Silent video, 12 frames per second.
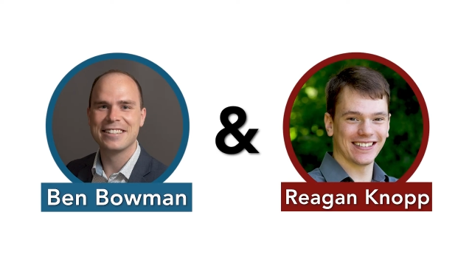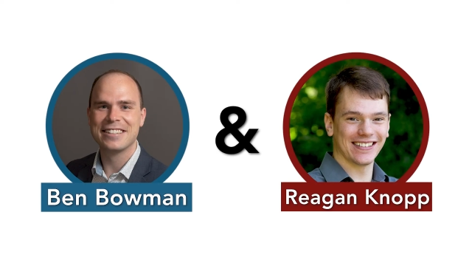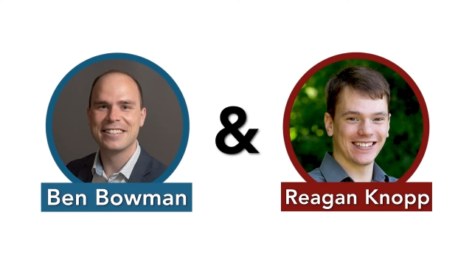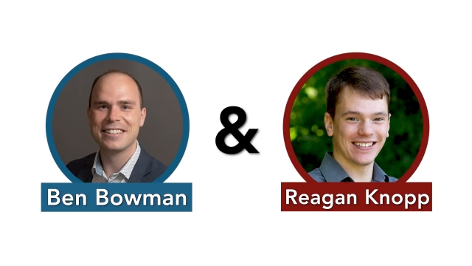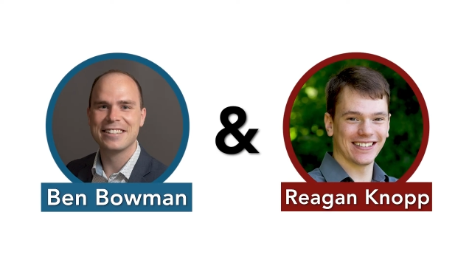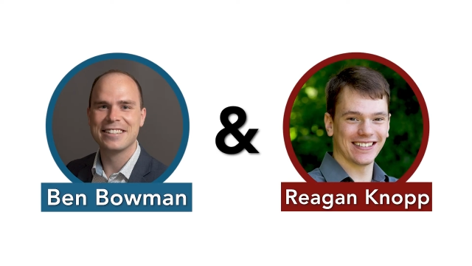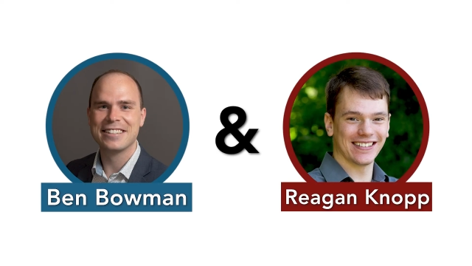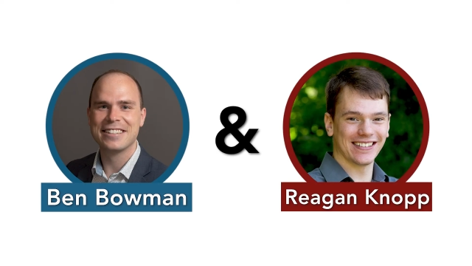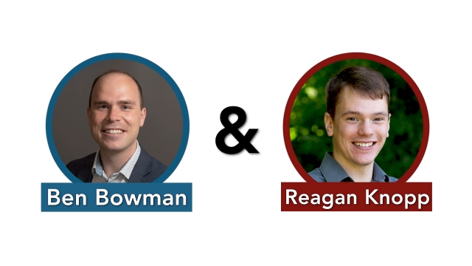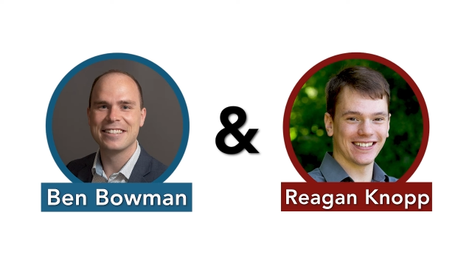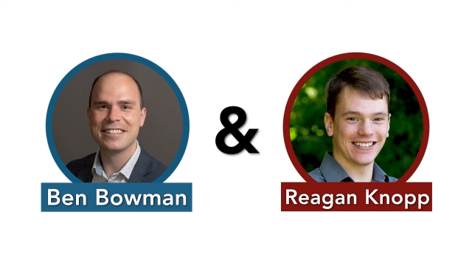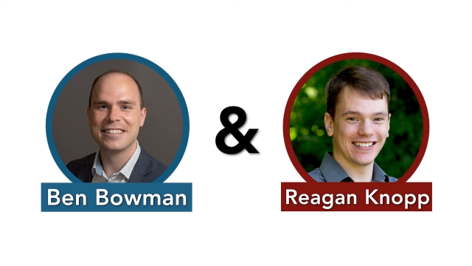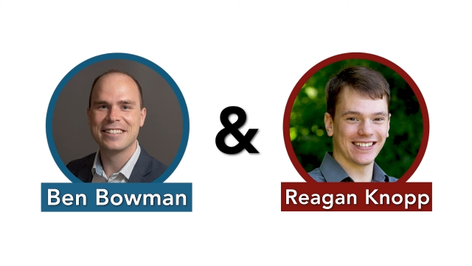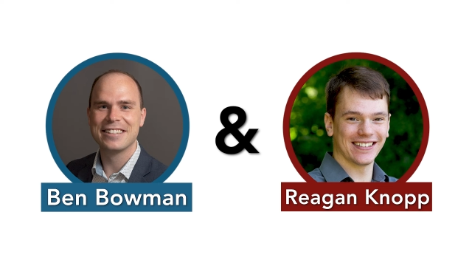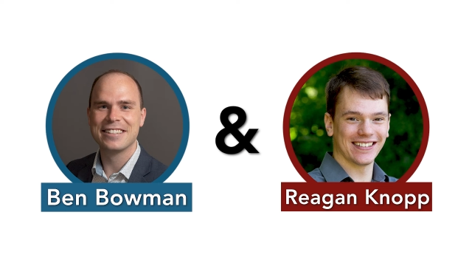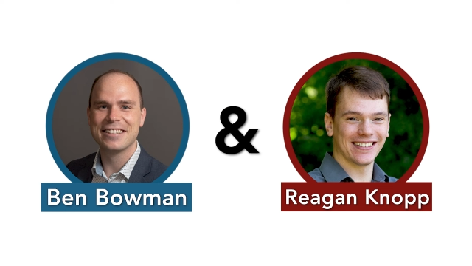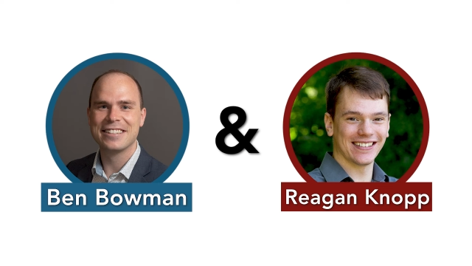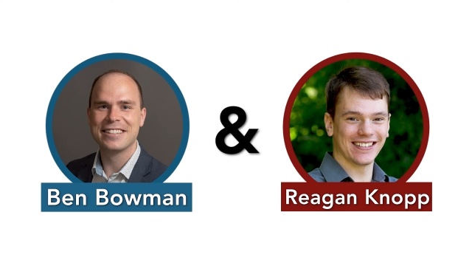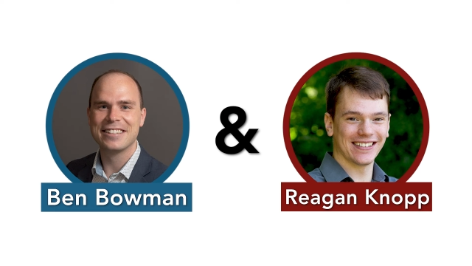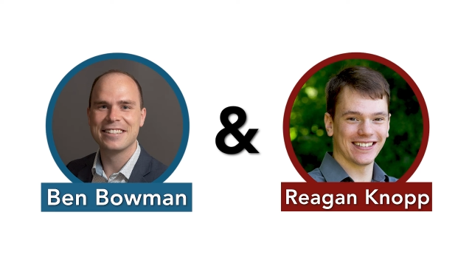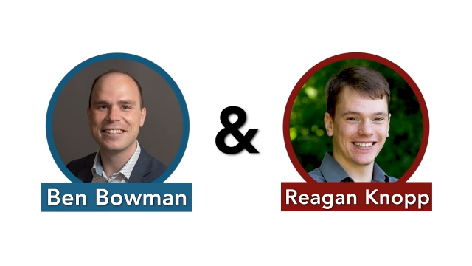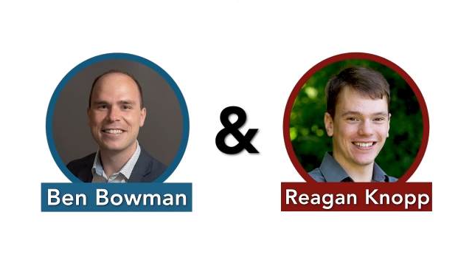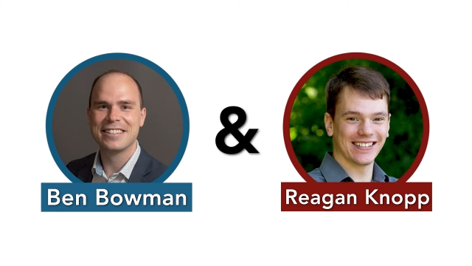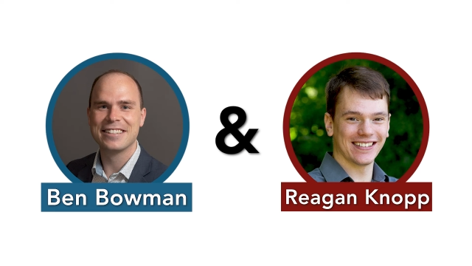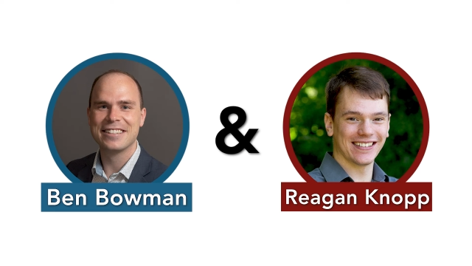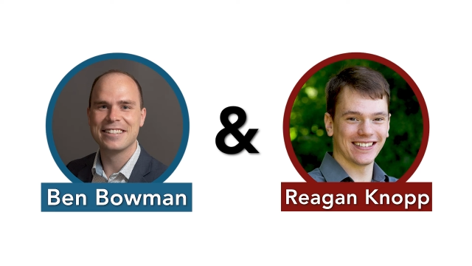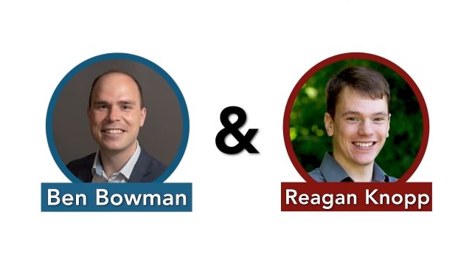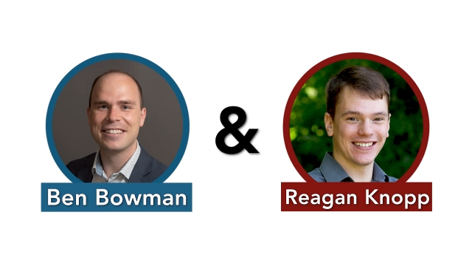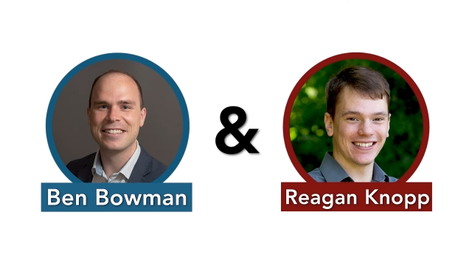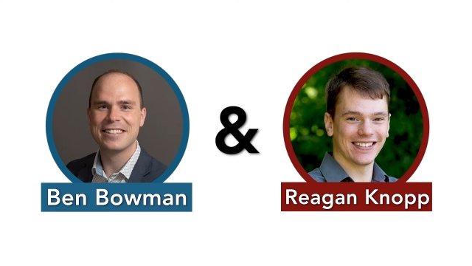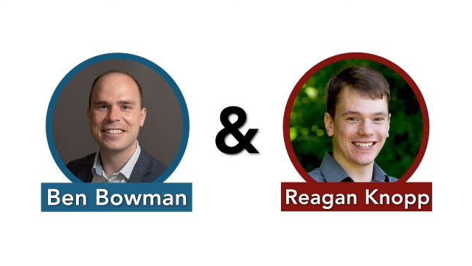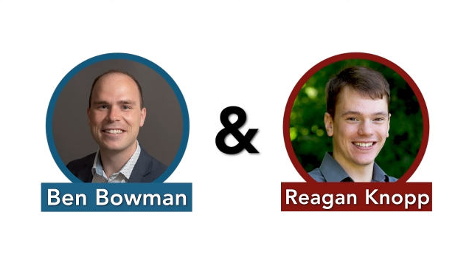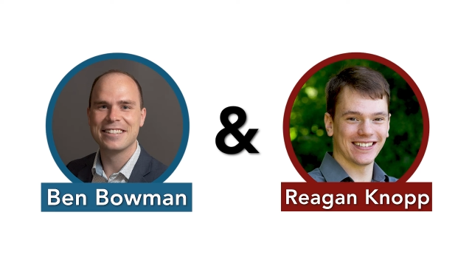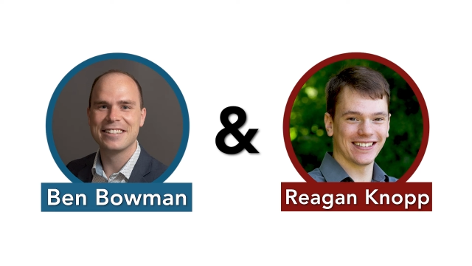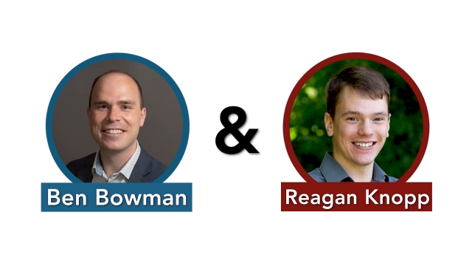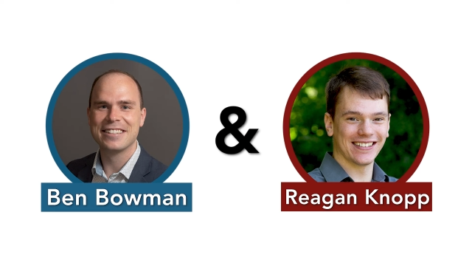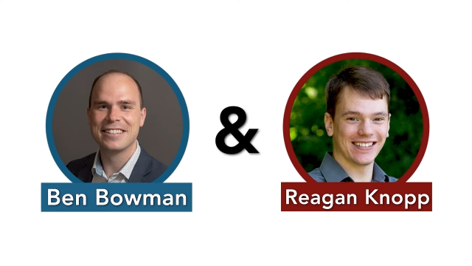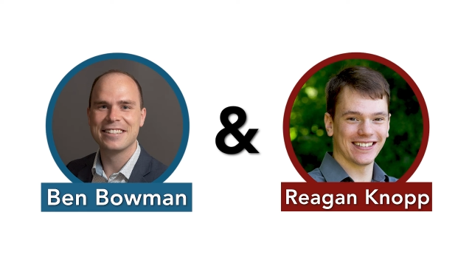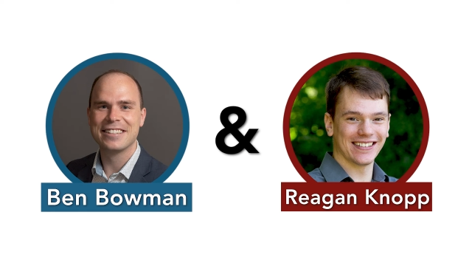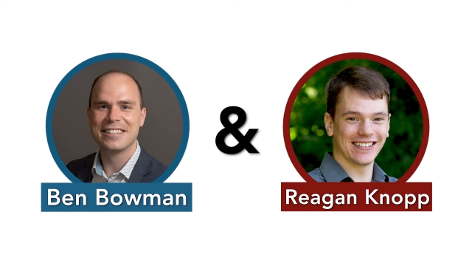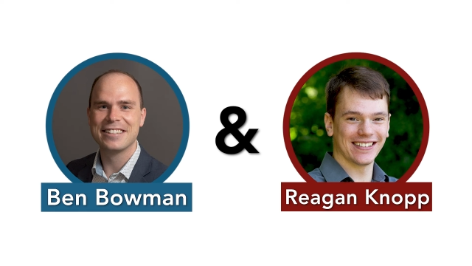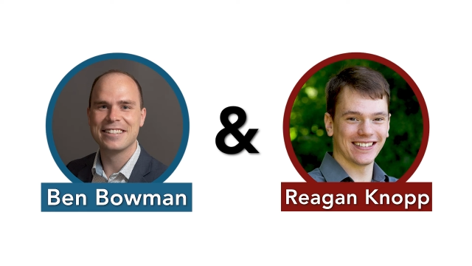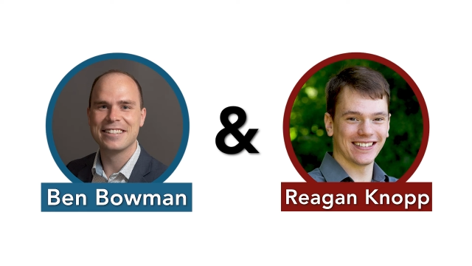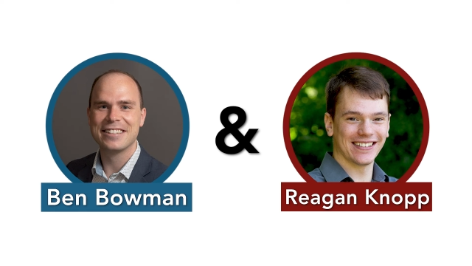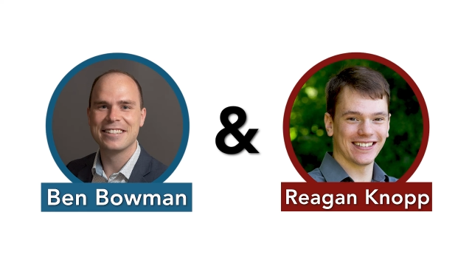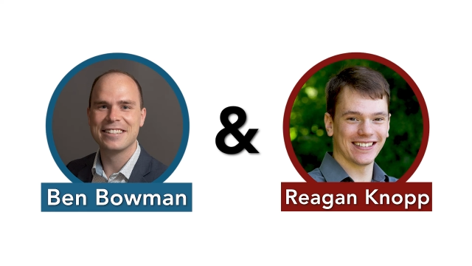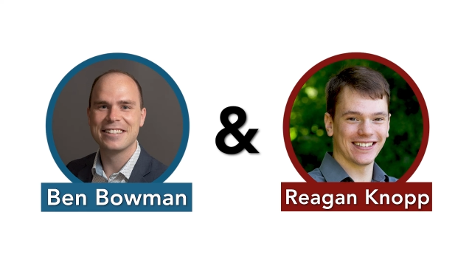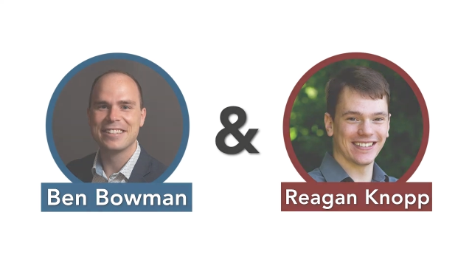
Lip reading: (silence)